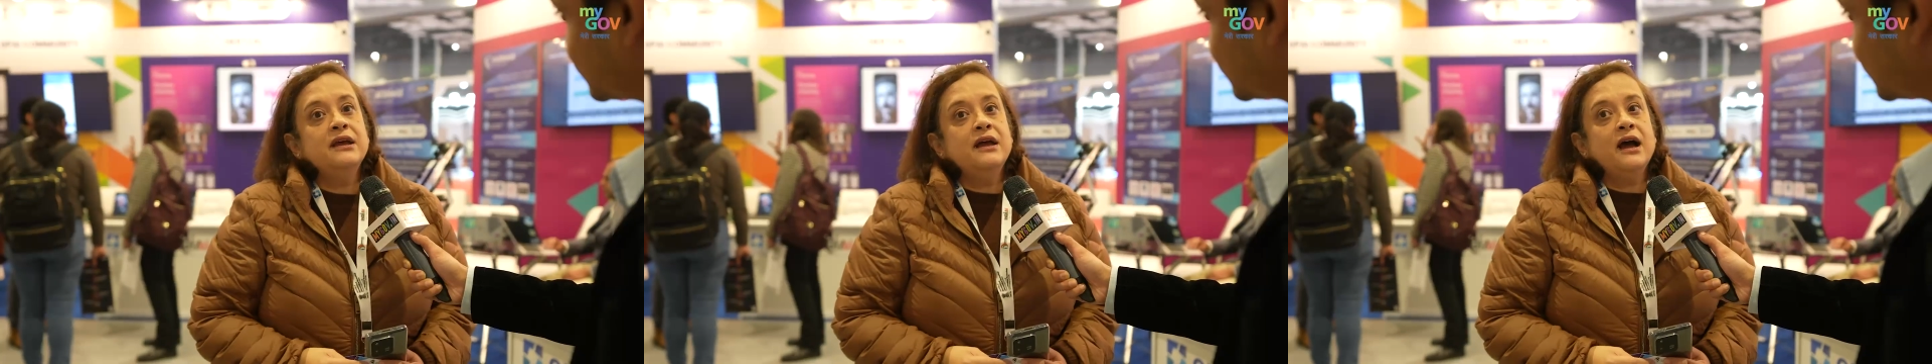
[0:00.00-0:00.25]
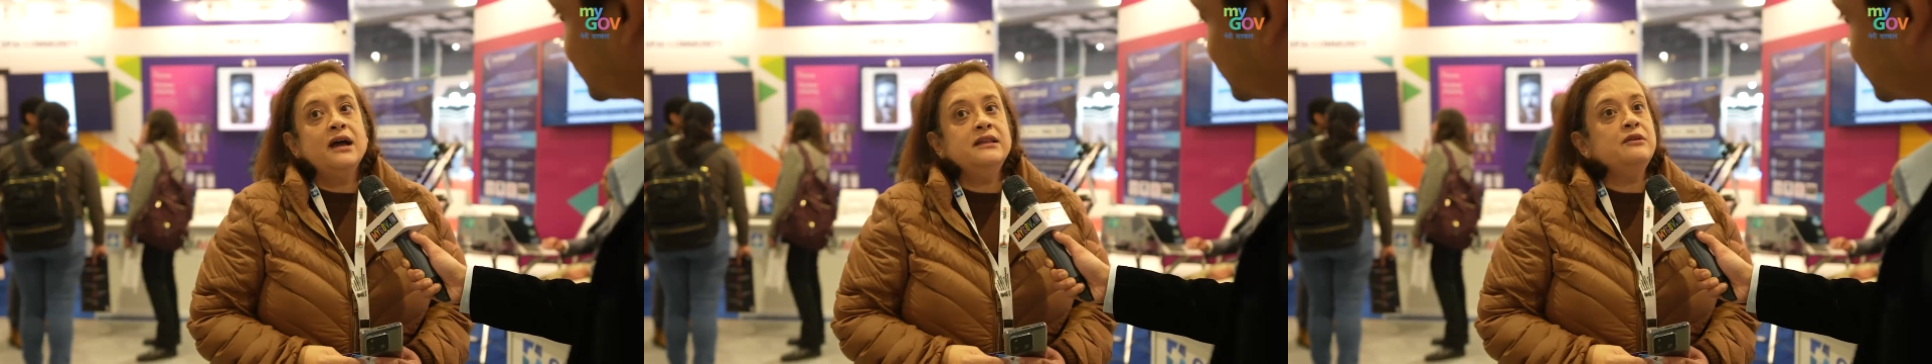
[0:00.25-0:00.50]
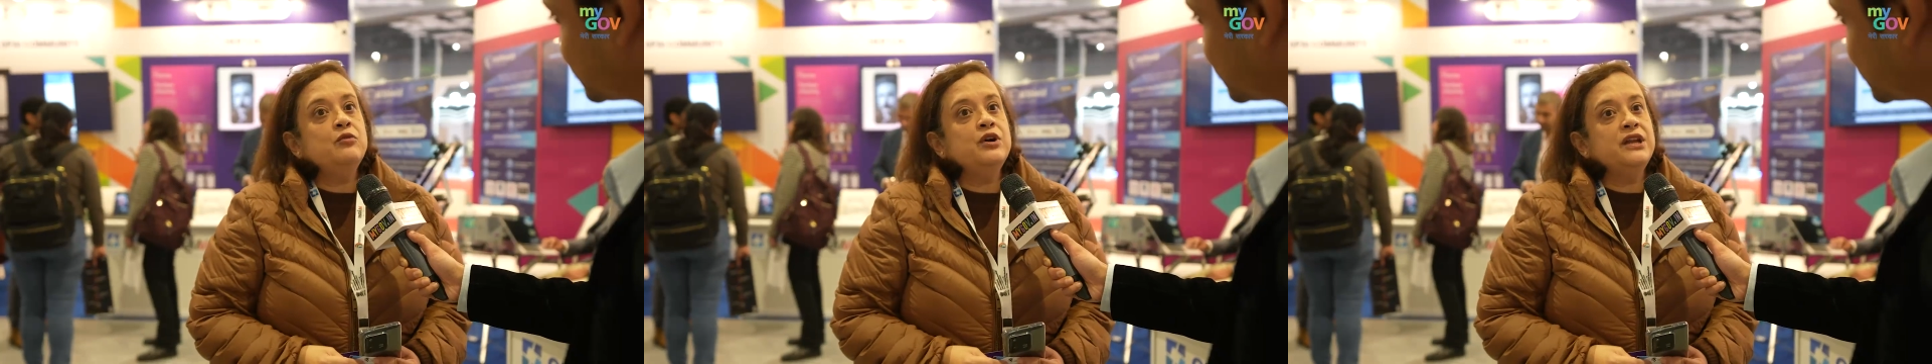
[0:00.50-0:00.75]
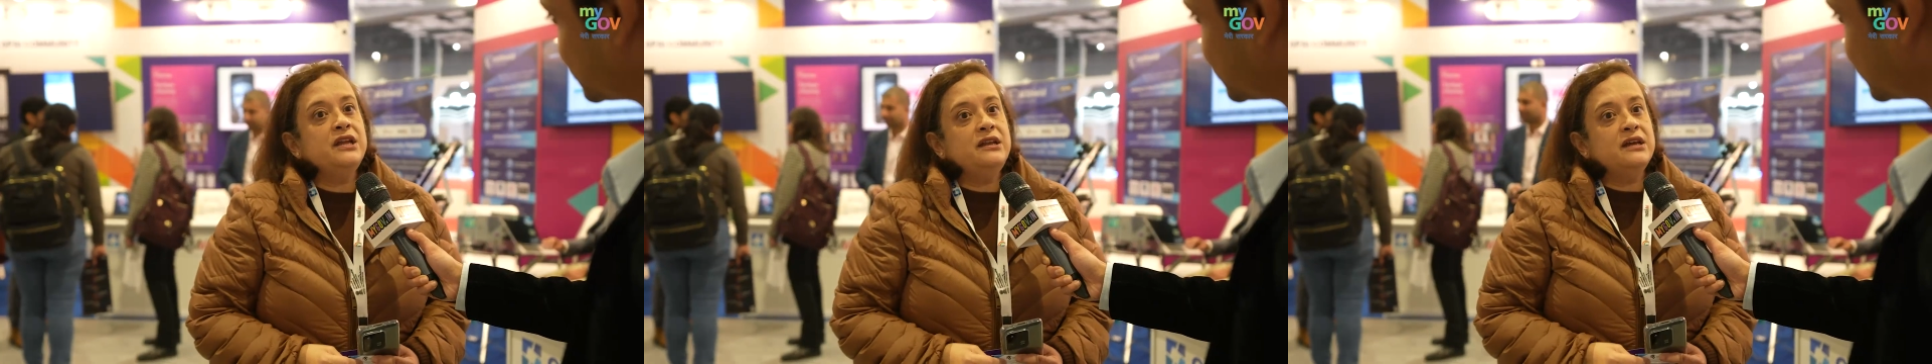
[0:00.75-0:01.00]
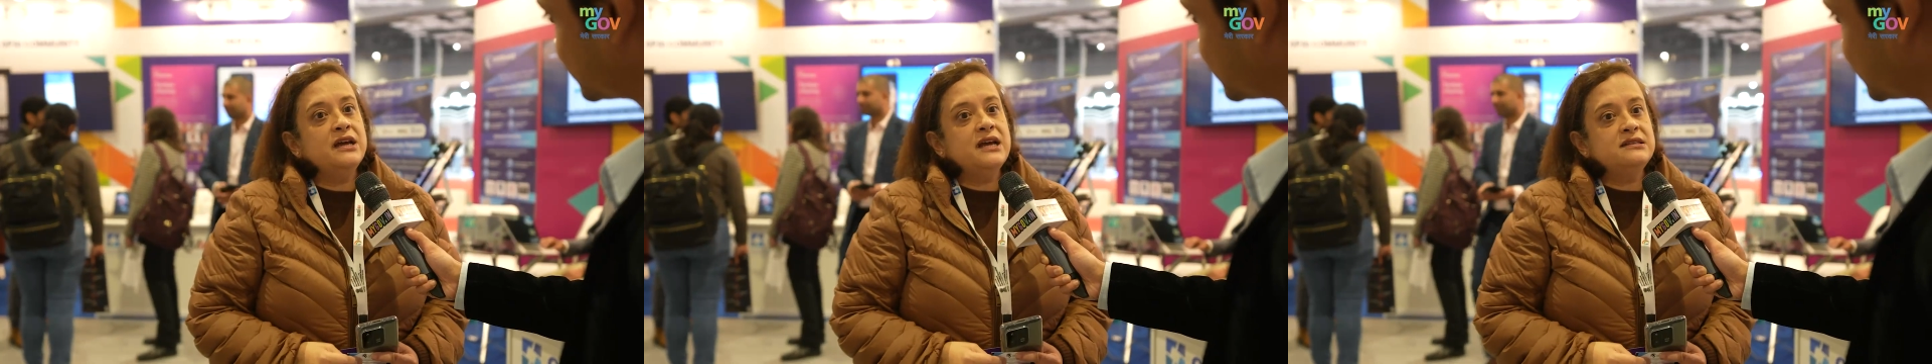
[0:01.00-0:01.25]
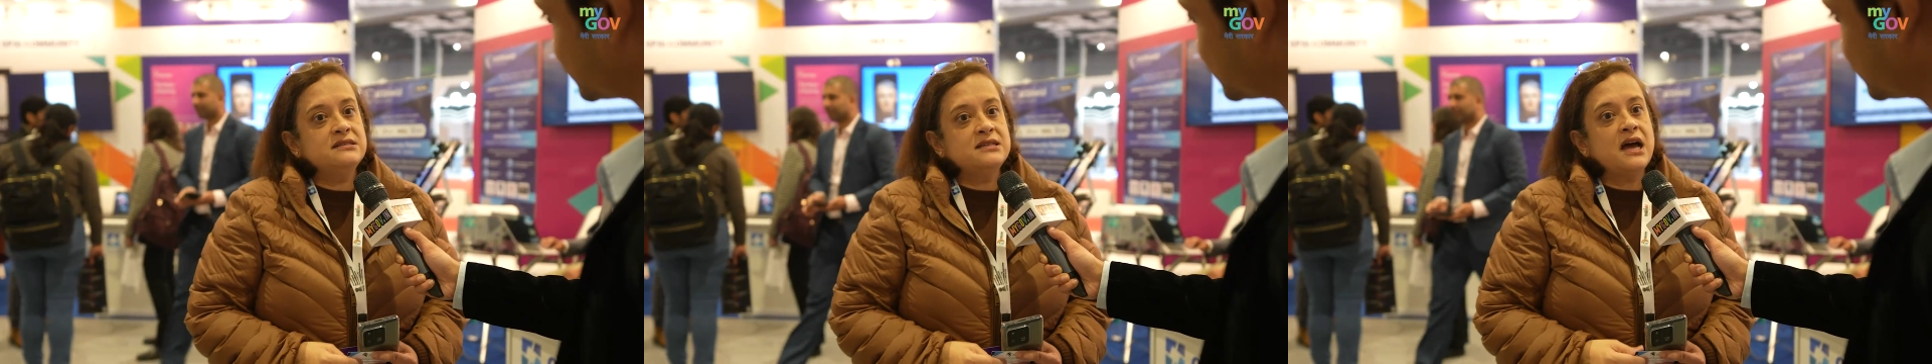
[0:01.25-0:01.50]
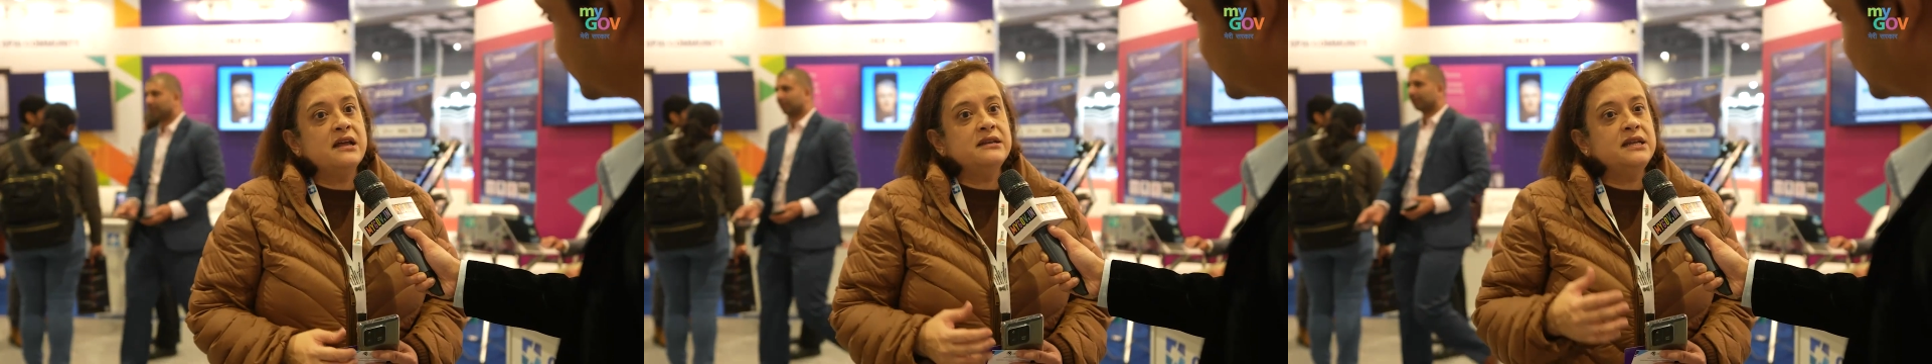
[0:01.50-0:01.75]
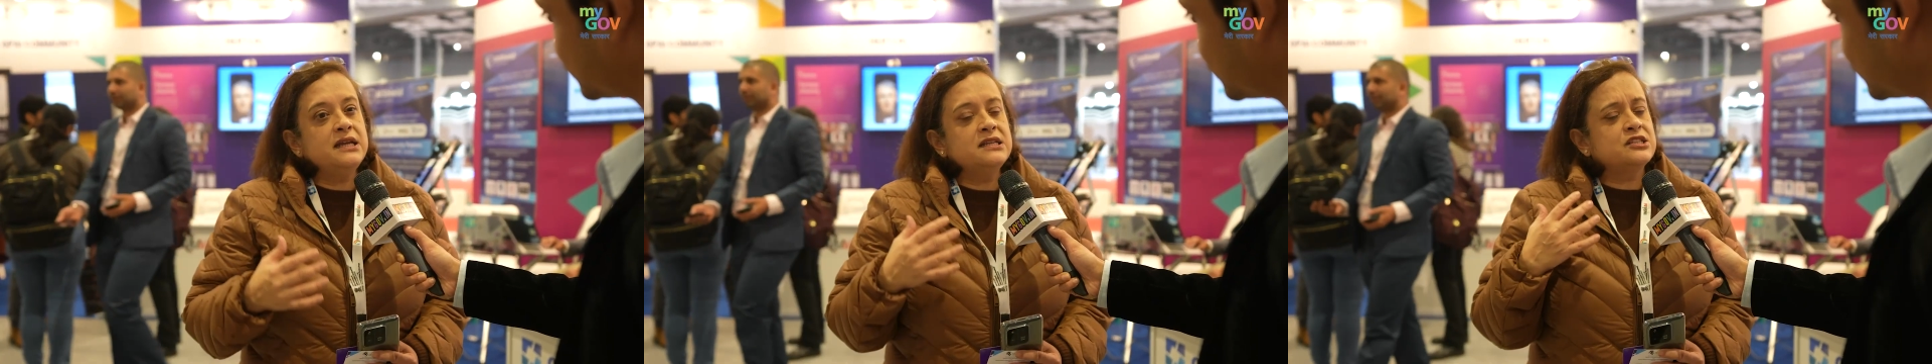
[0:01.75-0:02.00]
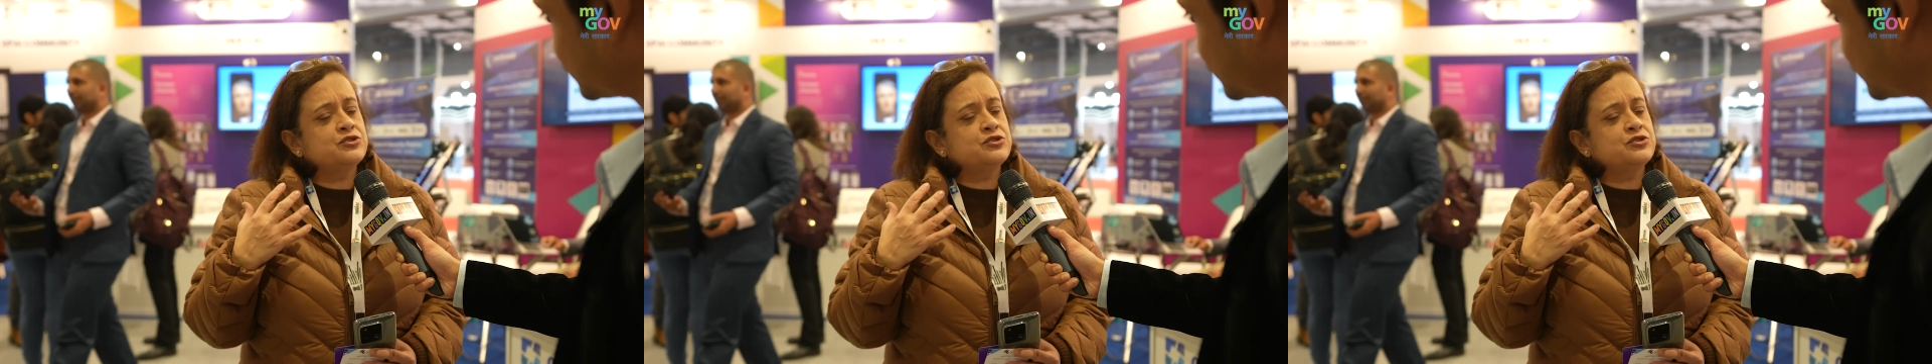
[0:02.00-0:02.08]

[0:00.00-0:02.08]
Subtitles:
I think what India has done is